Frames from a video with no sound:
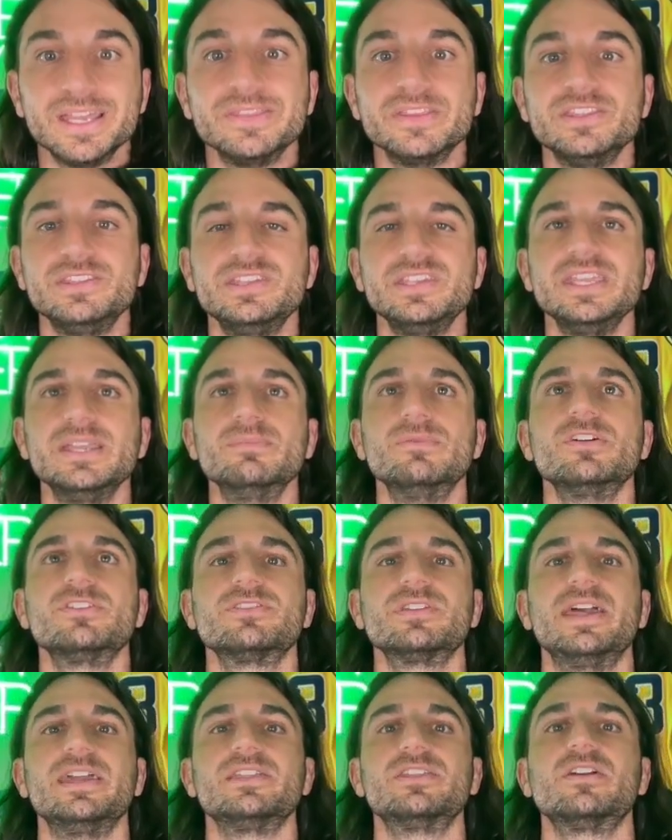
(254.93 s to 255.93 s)
And the team
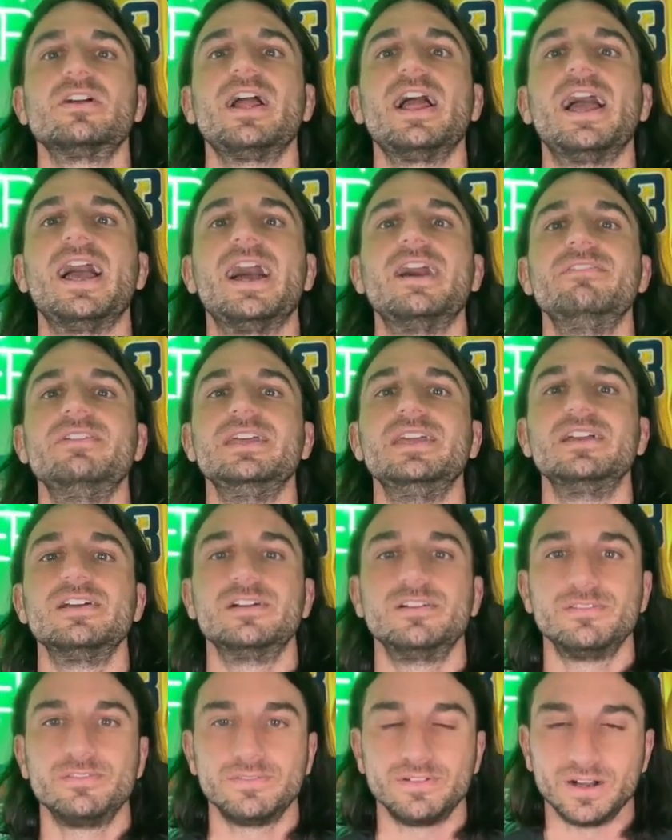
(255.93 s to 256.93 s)
looks like they're having
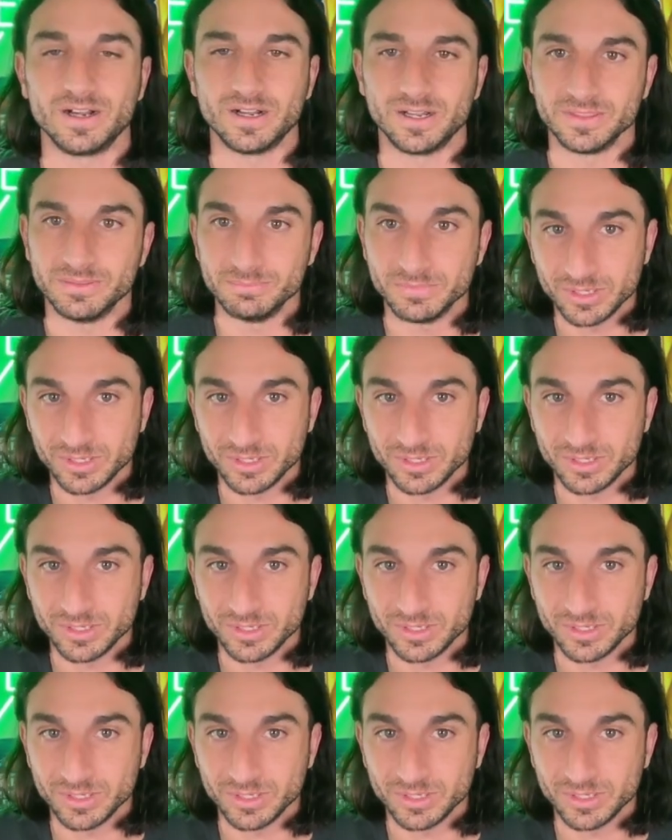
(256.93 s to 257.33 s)
fun.